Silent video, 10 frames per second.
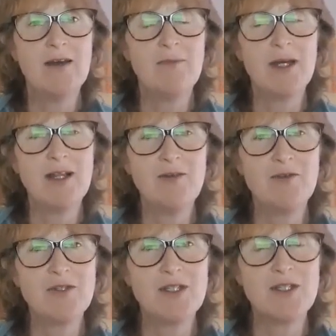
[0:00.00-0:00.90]
But
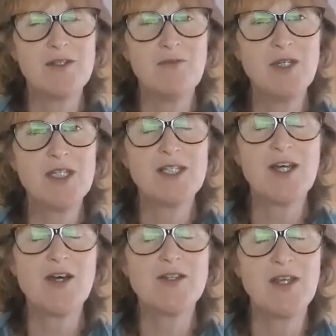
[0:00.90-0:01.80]
Lord, we just
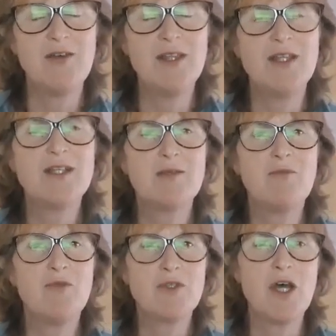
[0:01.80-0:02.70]
ask you in this
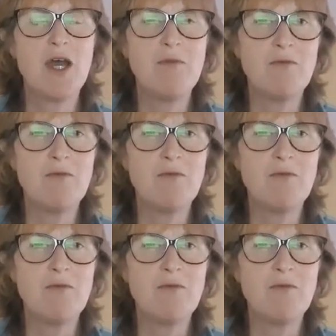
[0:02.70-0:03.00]
short time